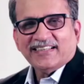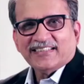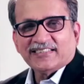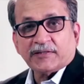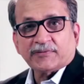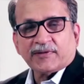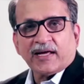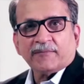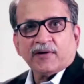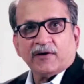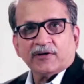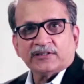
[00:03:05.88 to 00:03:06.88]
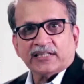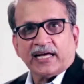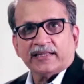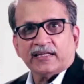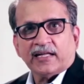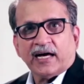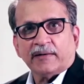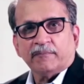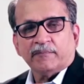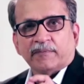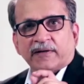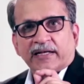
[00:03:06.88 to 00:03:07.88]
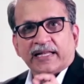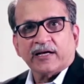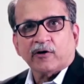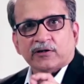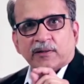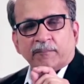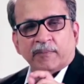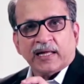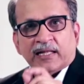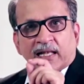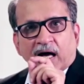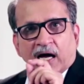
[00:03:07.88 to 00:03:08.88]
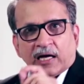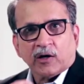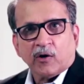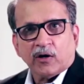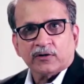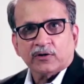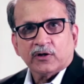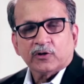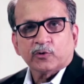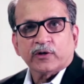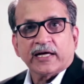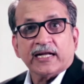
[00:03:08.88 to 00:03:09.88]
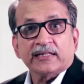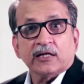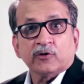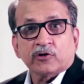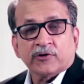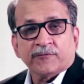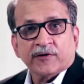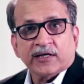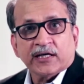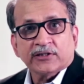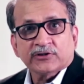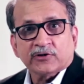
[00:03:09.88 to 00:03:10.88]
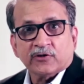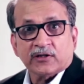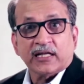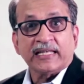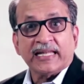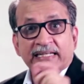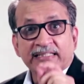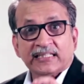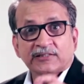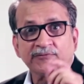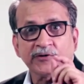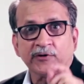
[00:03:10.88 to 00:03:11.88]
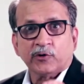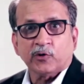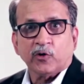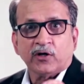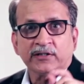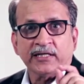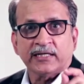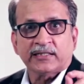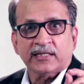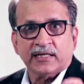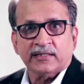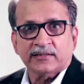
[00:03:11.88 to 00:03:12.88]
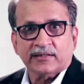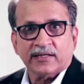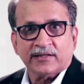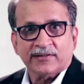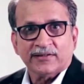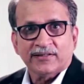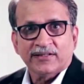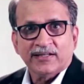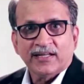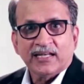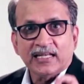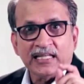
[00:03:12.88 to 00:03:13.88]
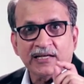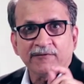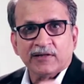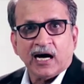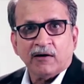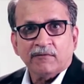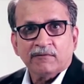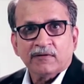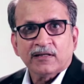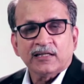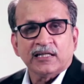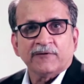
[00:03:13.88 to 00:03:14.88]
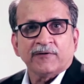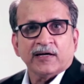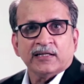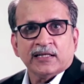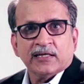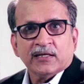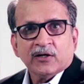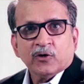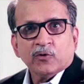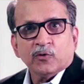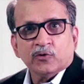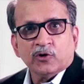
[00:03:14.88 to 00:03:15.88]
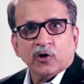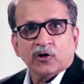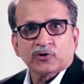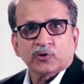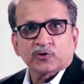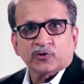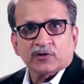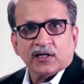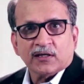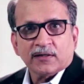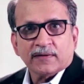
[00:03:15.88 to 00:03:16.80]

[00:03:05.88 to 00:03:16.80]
Subscribe our channel and click on the bell icon to get the notification on the latest video on dental health care. Leave now Live healthy only on Sushruta.